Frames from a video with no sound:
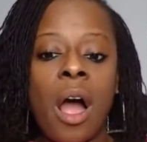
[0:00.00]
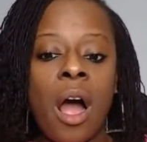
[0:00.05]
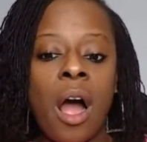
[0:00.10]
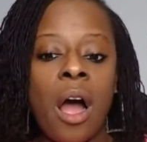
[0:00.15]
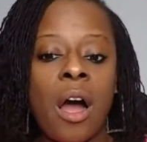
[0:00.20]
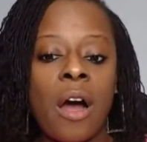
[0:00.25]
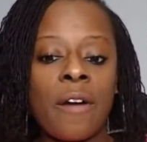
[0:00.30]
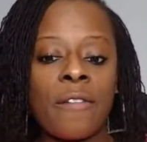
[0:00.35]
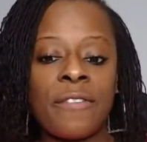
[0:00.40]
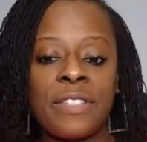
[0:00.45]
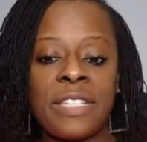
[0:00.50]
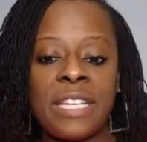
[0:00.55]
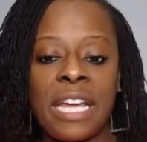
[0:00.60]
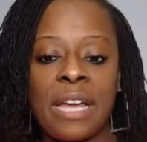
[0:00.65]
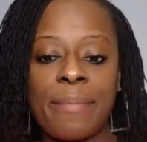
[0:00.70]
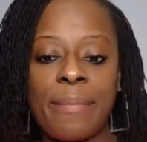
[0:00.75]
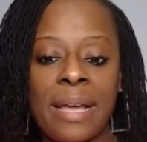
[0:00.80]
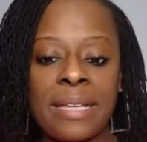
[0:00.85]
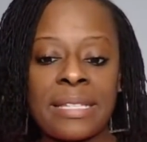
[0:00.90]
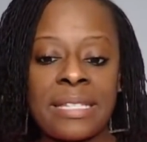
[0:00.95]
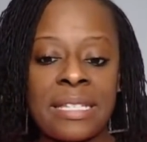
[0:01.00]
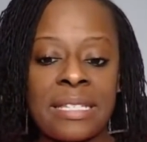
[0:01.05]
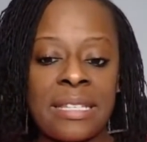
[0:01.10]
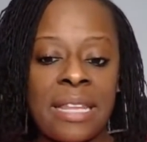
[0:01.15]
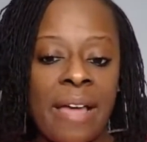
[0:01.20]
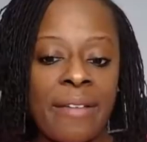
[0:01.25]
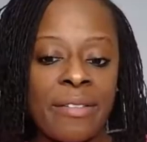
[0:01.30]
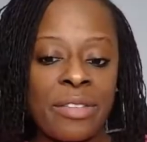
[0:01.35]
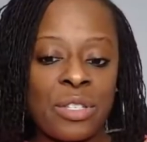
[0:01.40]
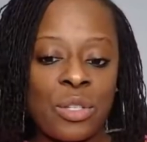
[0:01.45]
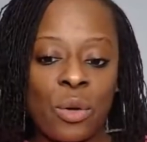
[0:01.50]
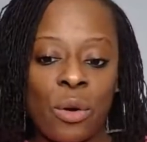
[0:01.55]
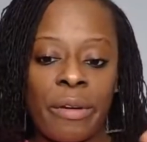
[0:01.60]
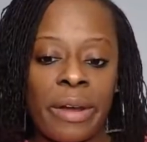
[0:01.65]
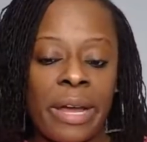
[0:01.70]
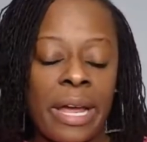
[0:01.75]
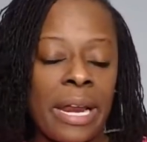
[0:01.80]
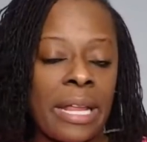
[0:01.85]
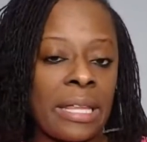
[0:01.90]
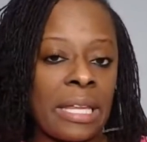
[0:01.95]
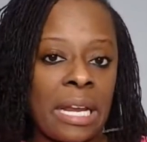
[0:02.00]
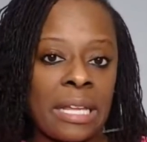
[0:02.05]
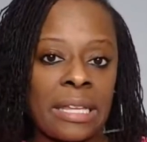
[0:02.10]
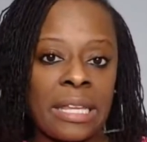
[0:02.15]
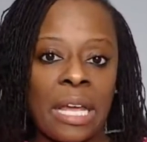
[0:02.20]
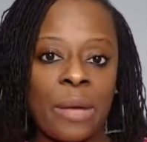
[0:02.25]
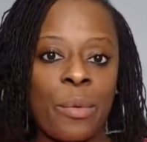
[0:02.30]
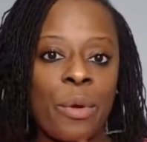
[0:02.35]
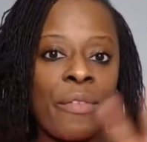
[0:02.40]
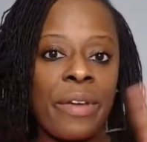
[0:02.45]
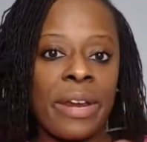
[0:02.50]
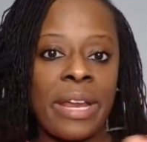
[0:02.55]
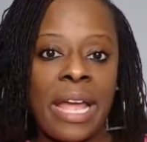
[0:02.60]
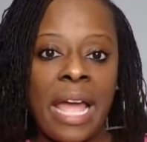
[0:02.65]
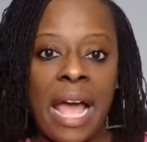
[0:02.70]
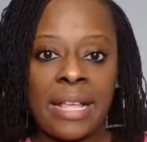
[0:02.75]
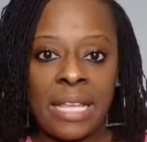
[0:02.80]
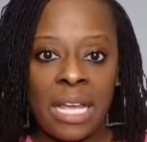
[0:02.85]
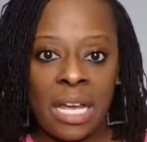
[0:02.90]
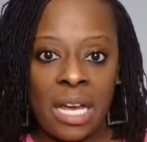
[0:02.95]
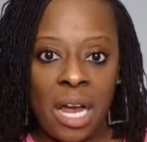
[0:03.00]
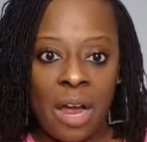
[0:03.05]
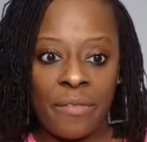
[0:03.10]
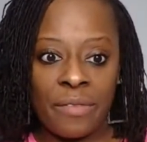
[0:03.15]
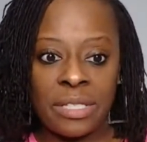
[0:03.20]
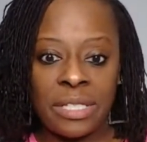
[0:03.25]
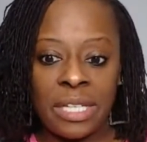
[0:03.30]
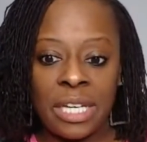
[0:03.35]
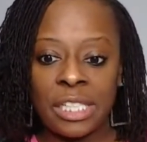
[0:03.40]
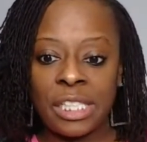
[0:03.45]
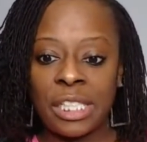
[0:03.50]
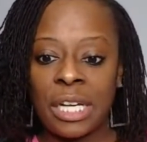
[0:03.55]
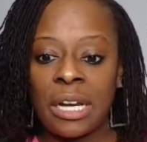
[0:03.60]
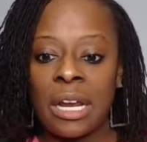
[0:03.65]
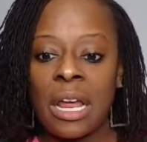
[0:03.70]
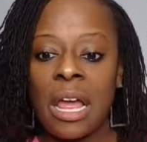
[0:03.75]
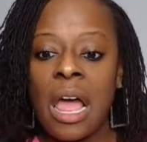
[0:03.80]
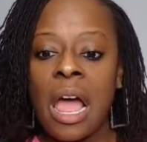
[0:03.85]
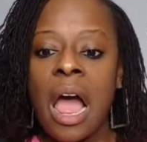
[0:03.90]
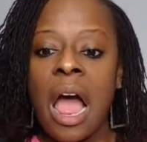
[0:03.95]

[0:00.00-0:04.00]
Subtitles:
of DMX's life story, anything like that. We already had that conversation.